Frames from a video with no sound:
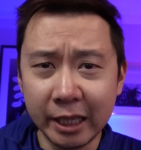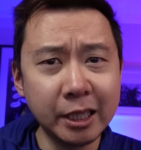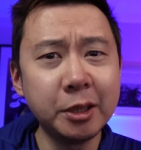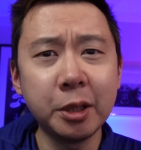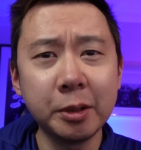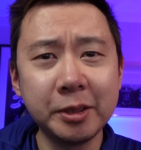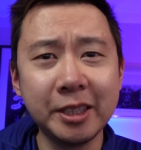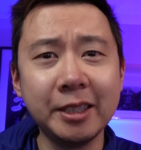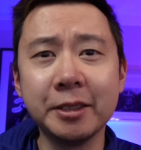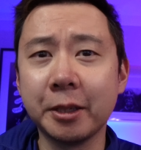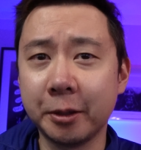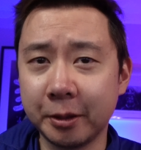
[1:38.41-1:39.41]
Intro
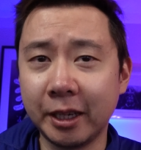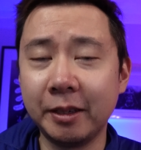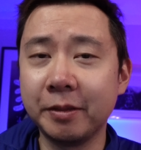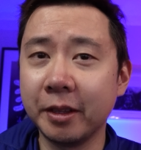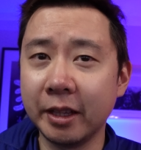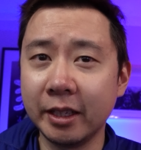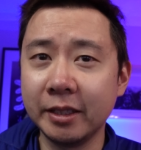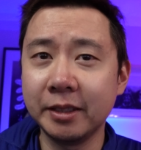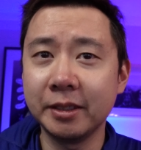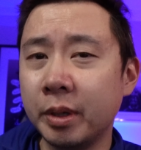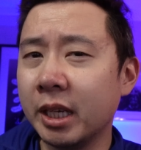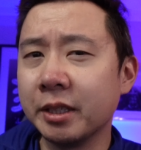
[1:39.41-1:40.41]
scenes are great for
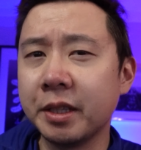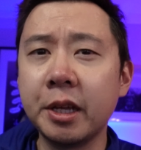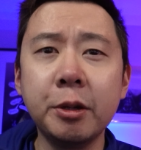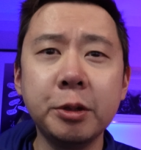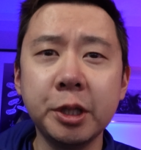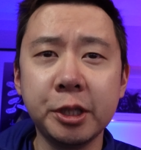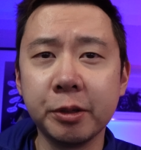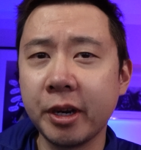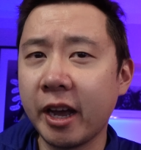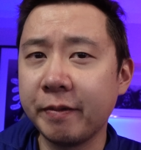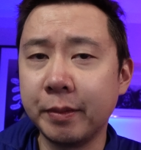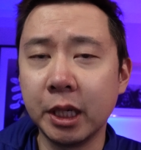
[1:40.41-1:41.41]
this, because they usually don't
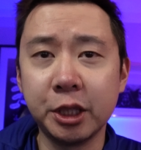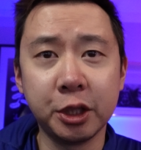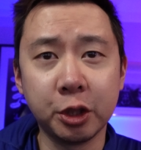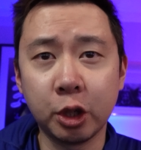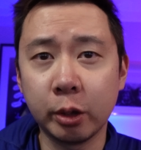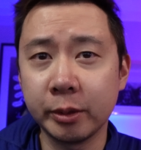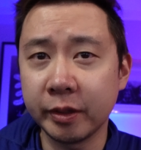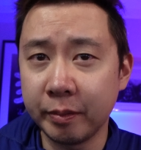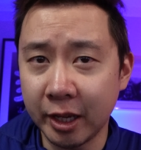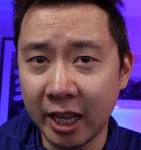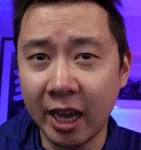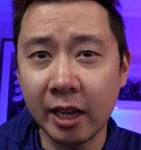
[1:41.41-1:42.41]
have much in terms of
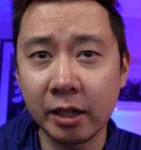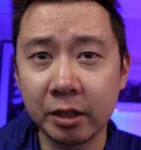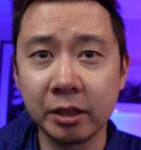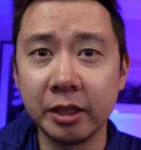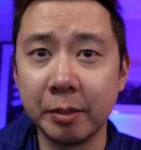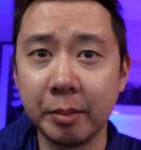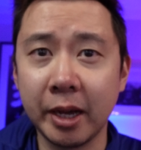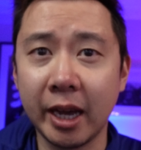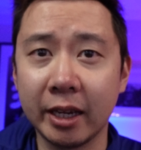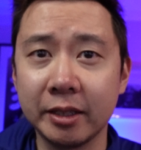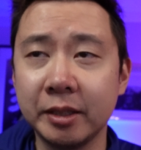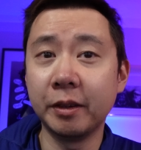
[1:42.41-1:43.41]
mechanical impact.